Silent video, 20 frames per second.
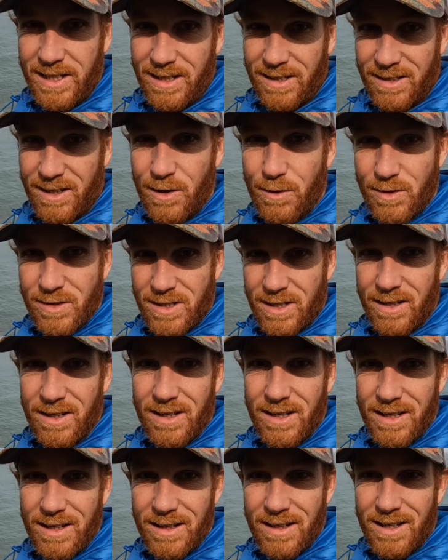you know, as a
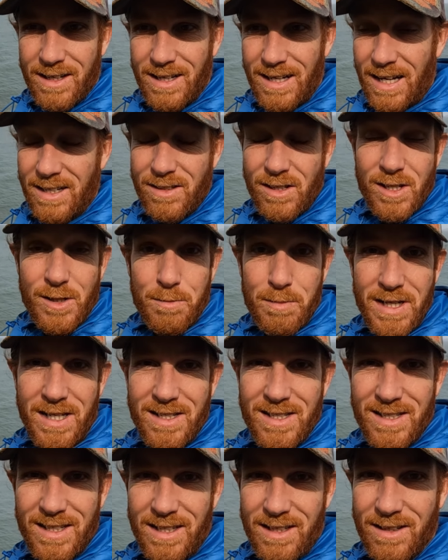
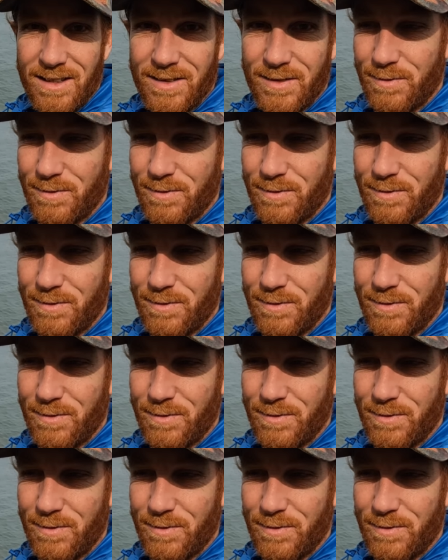species.